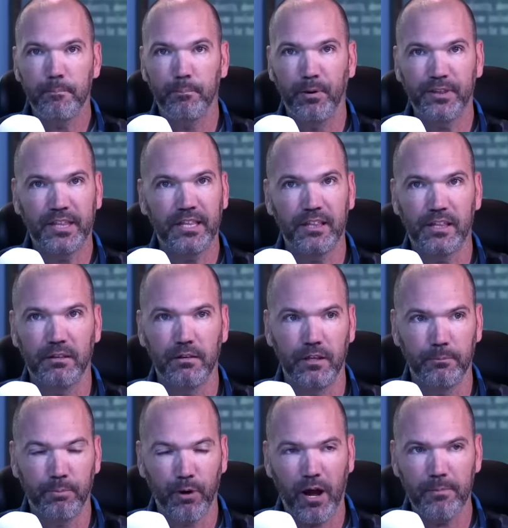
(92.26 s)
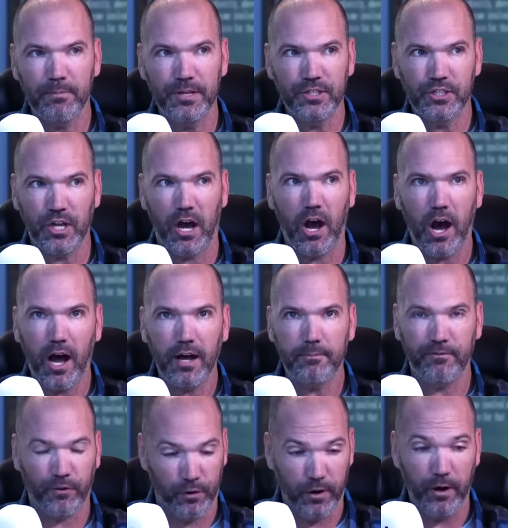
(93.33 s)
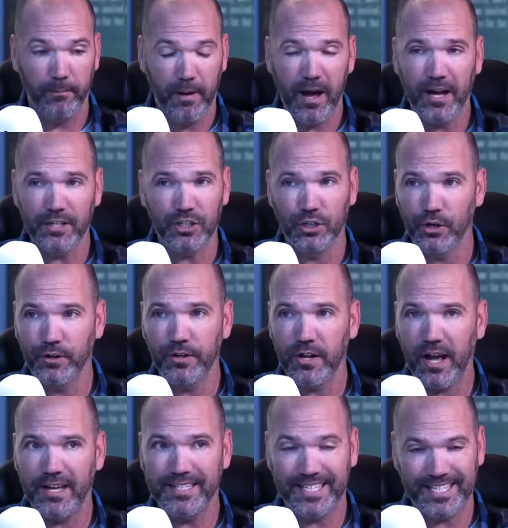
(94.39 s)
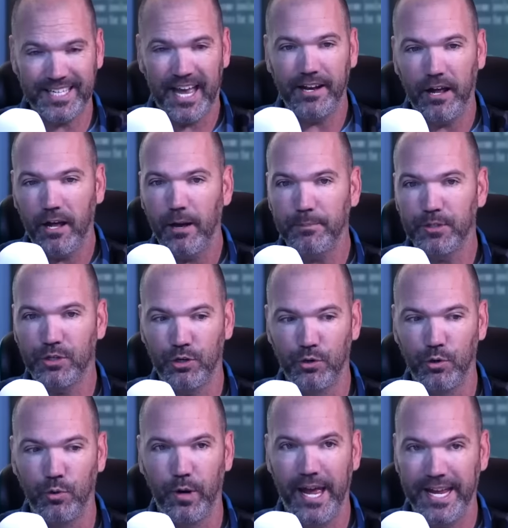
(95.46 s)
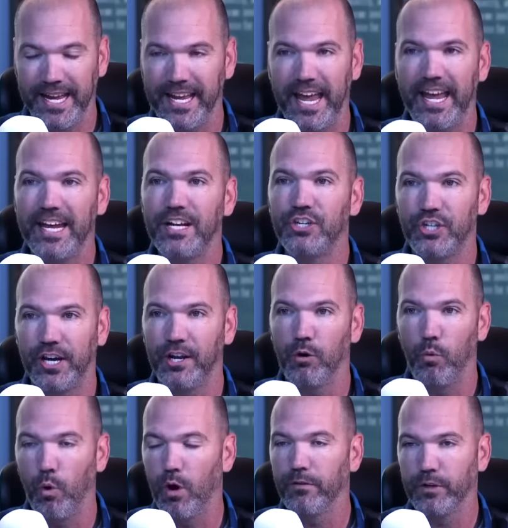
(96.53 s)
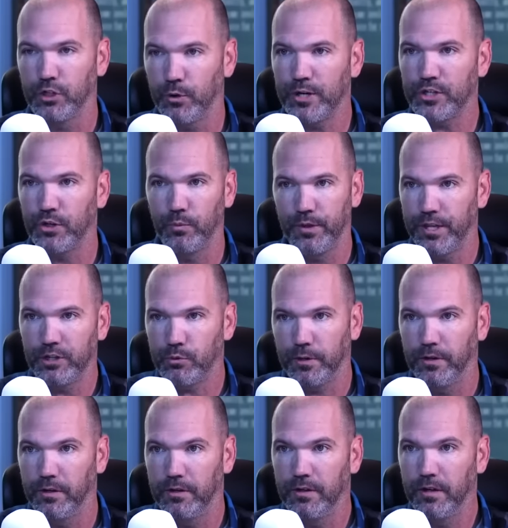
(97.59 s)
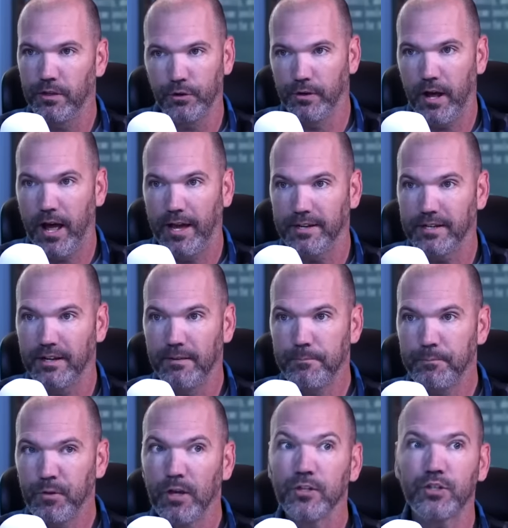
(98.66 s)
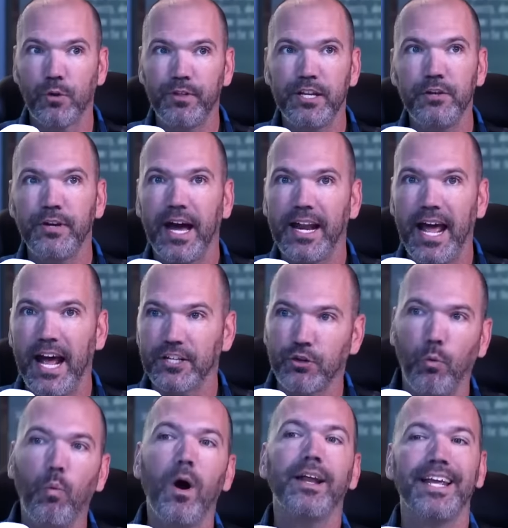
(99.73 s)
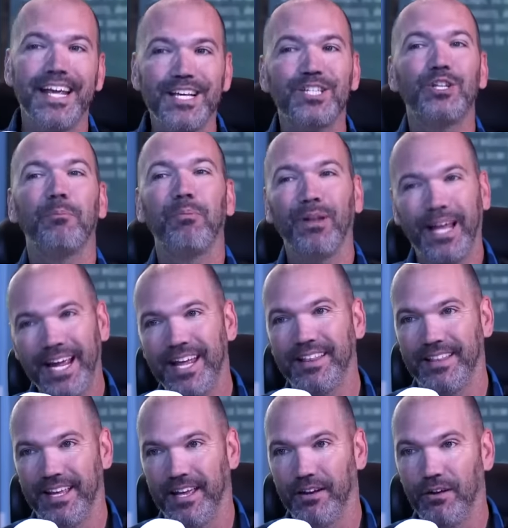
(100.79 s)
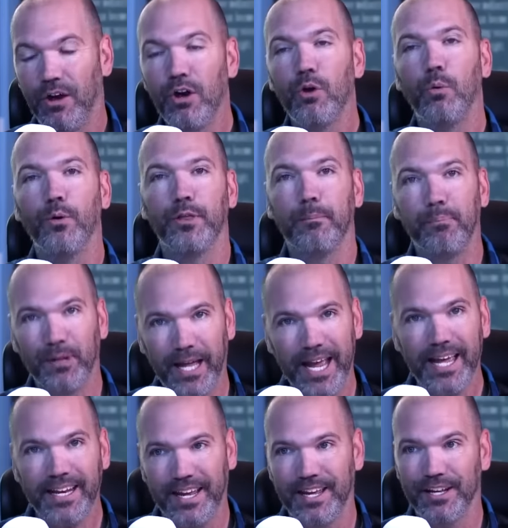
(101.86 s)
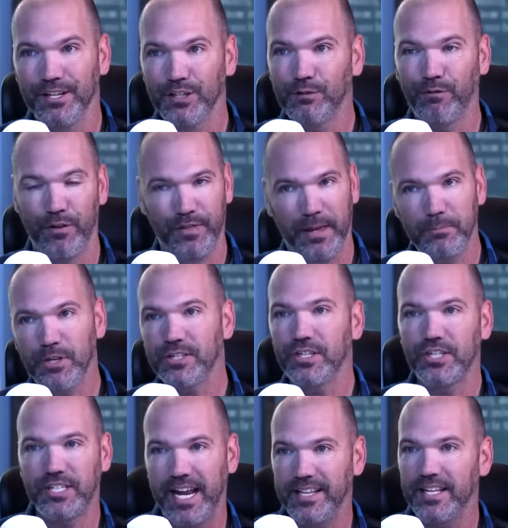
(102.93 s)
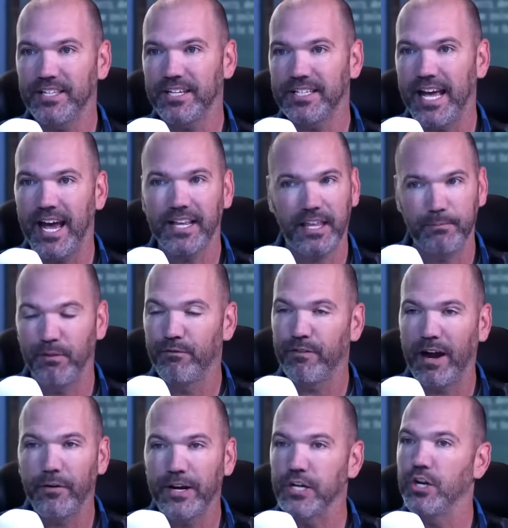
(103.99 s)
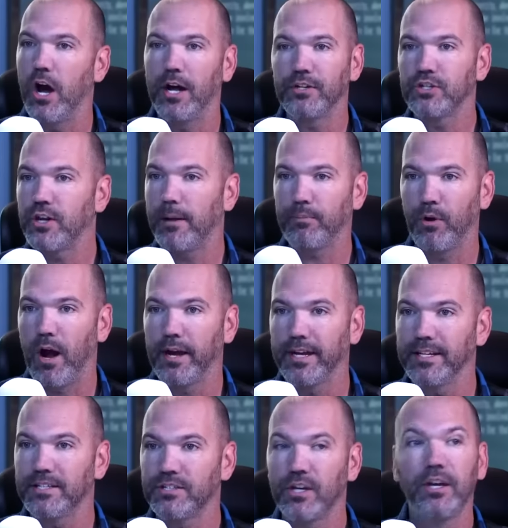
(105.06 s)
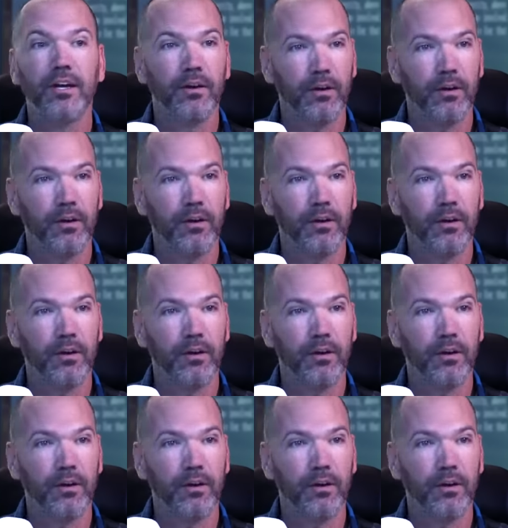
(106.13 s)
But the problem is hot for Hamas. They're not set up to engage in a war of attrition with Israel. They're not. So then you got to ask, what is the plan then? Well, the plan is for them to sustain this attack. They've been firing nonstop rockets.